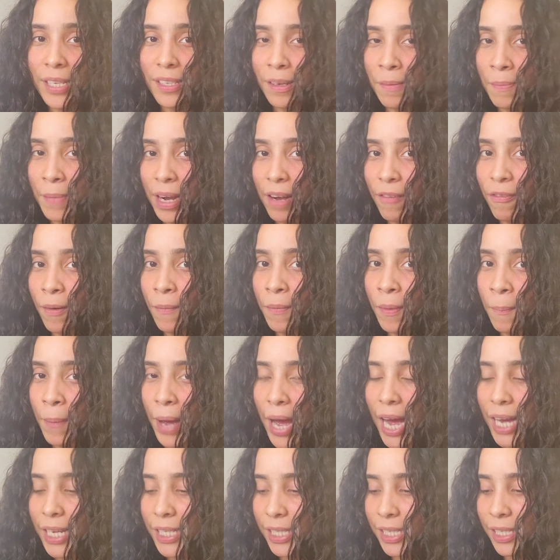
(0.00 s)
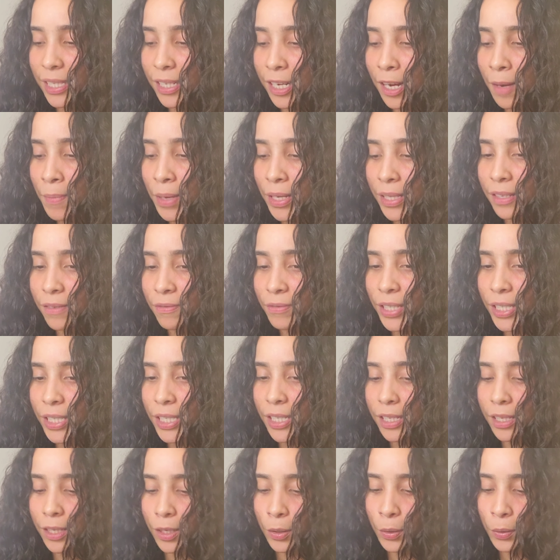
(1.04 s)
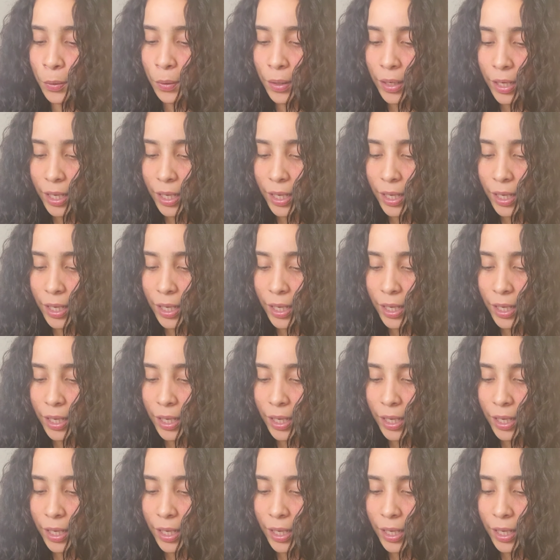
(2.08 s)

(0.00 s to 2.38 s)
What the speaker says: Somebody from the past is coming to visit you.